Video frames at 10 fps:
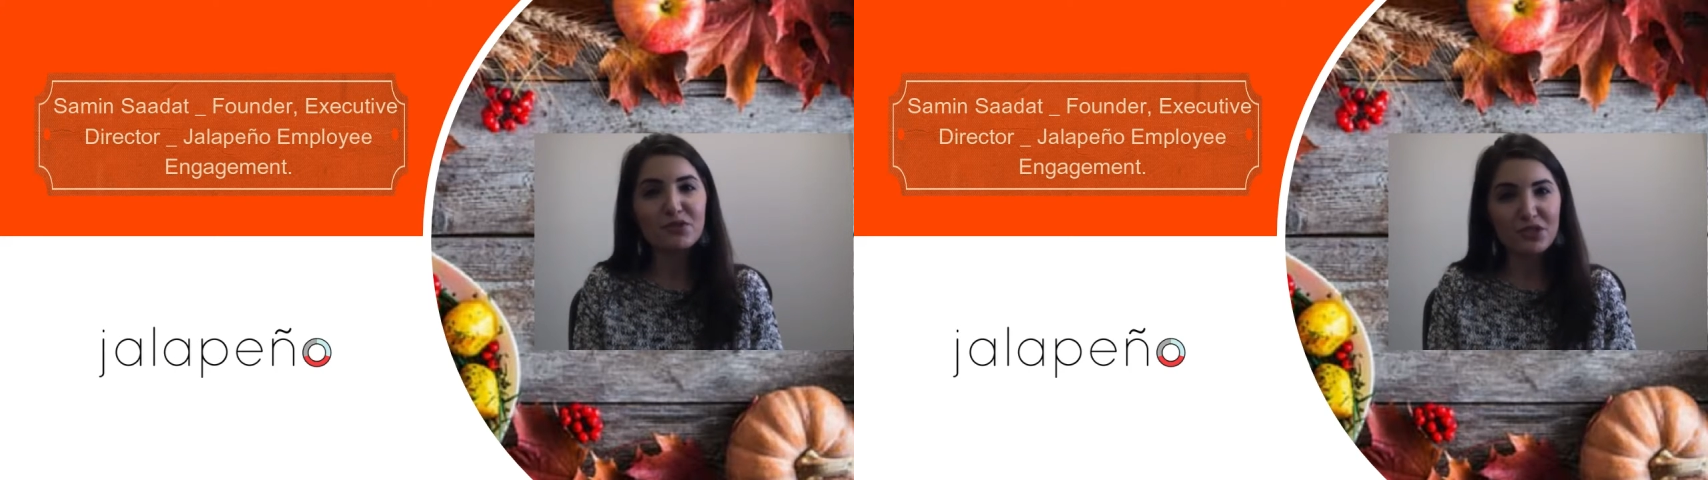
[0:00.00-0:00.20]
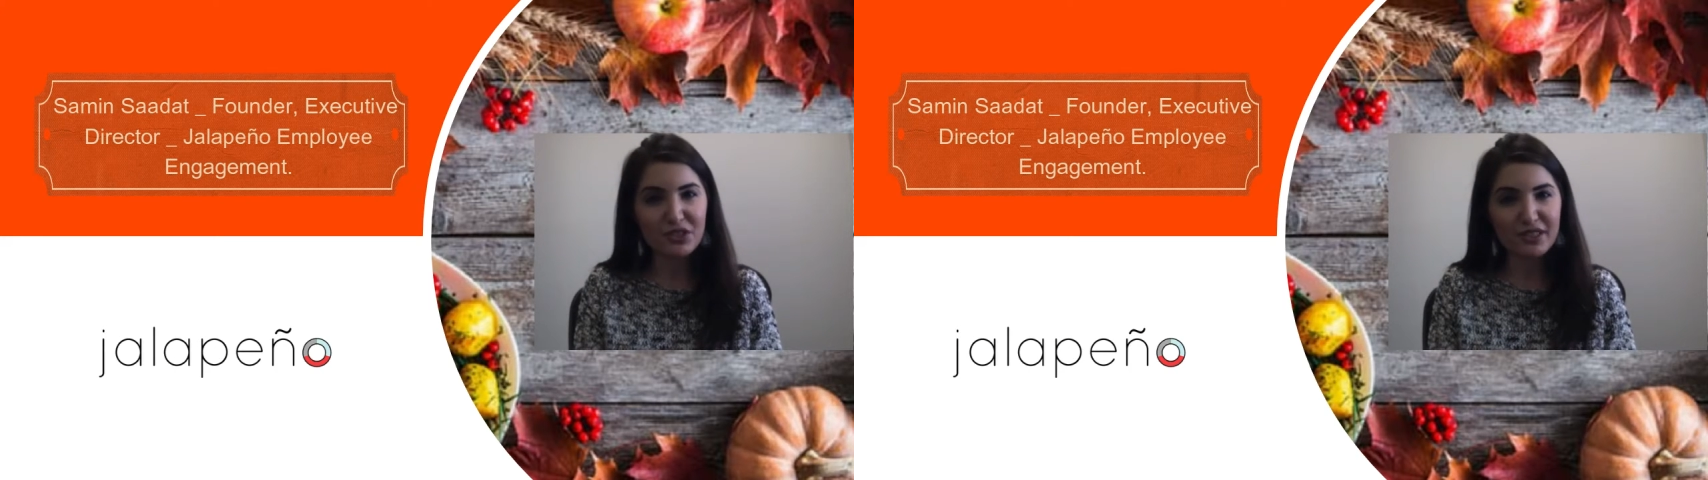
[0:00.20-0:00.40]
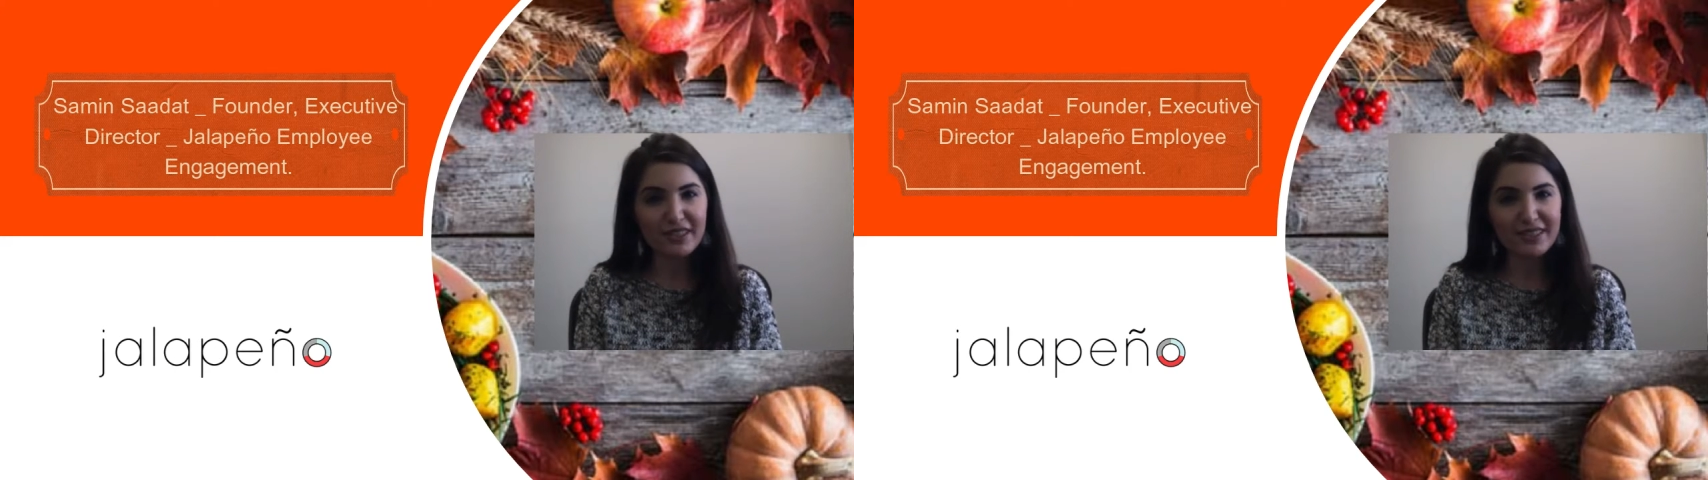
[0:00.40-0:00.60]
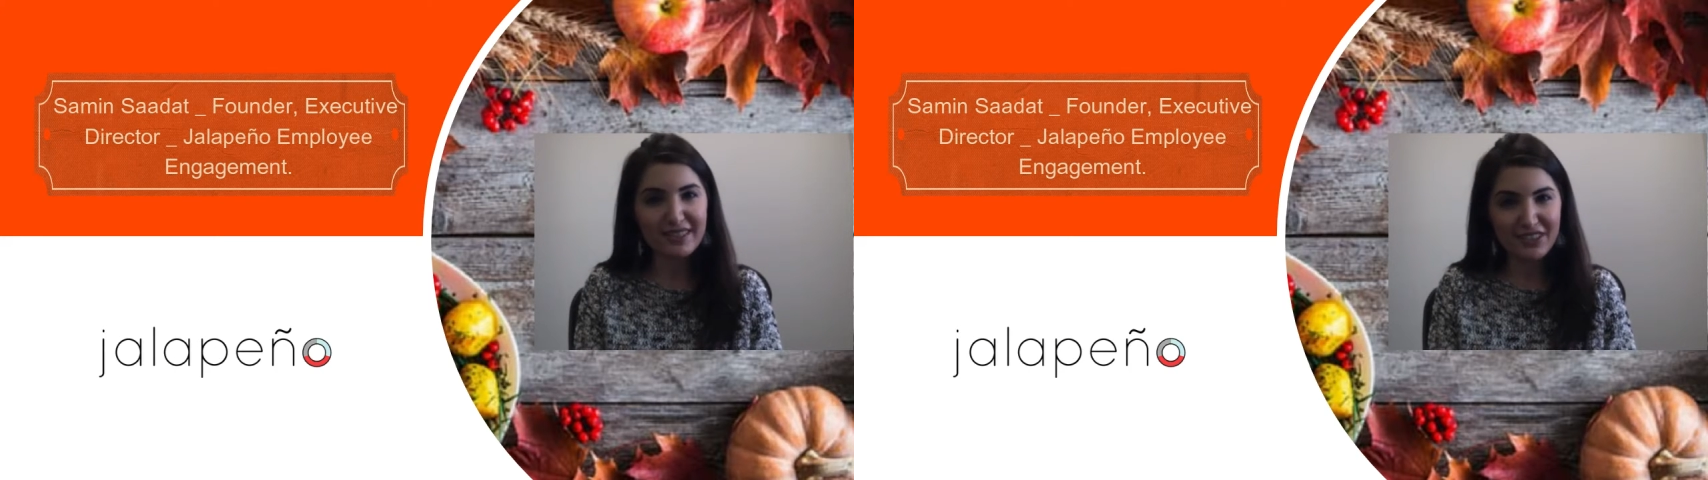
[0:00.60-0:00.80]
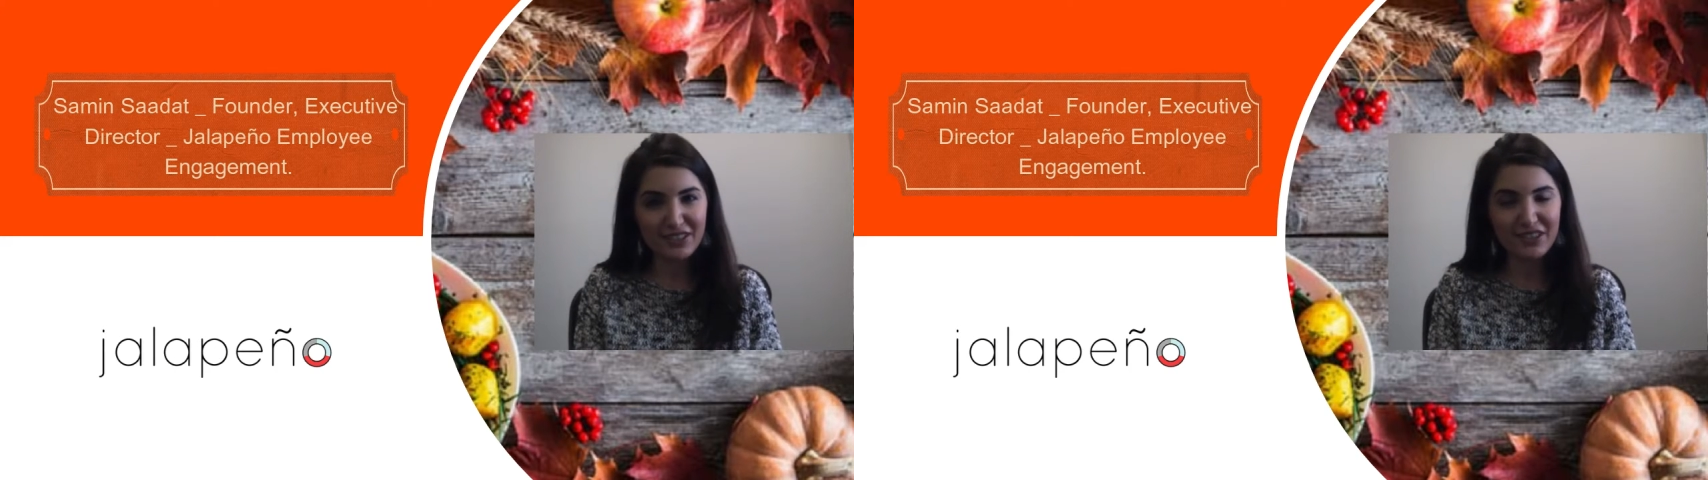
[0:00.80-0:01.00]
journey
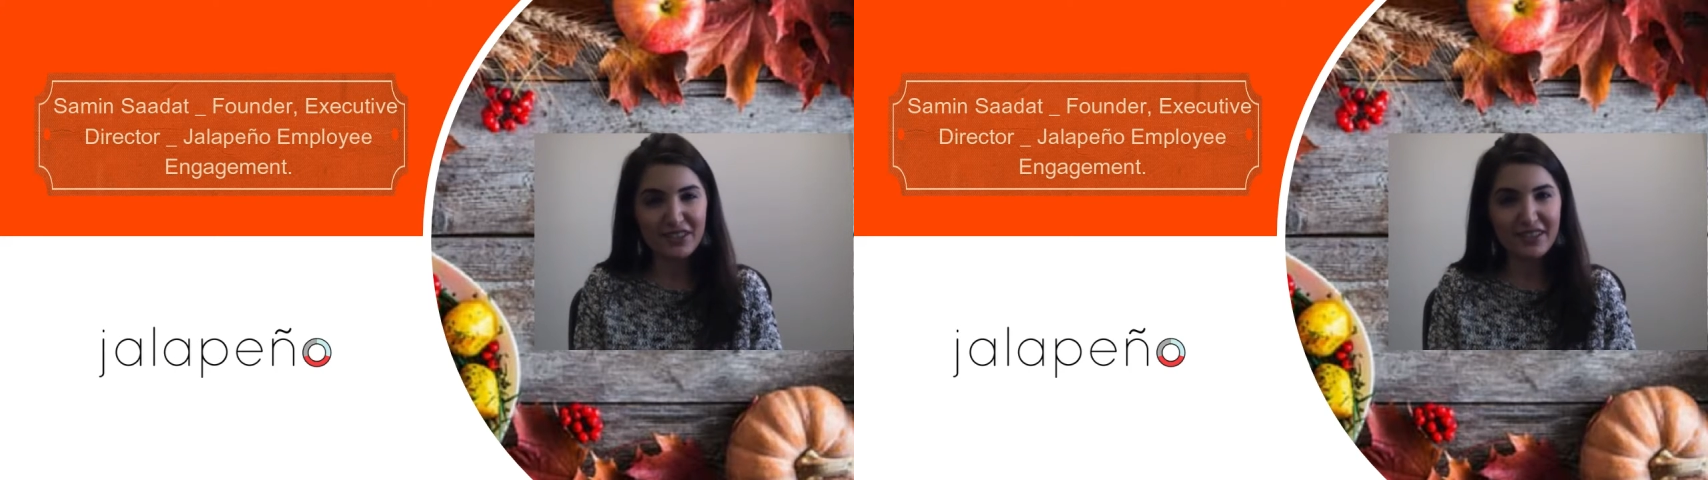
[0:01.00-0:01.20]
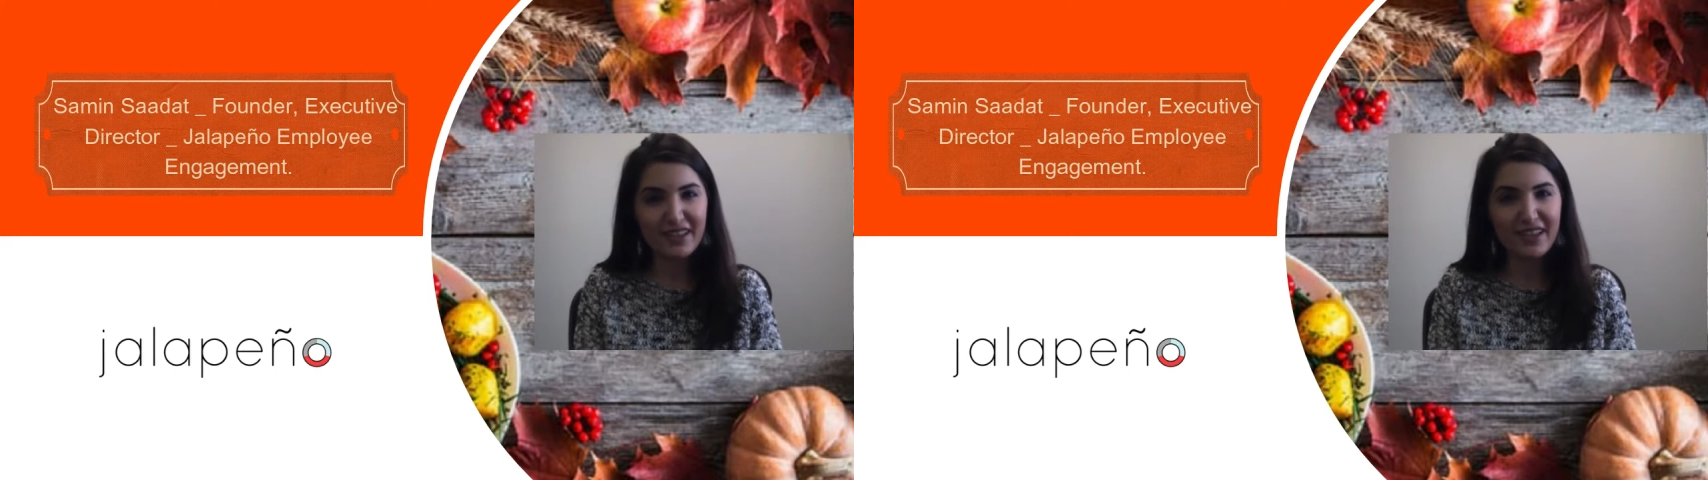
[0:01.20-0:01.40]
this year.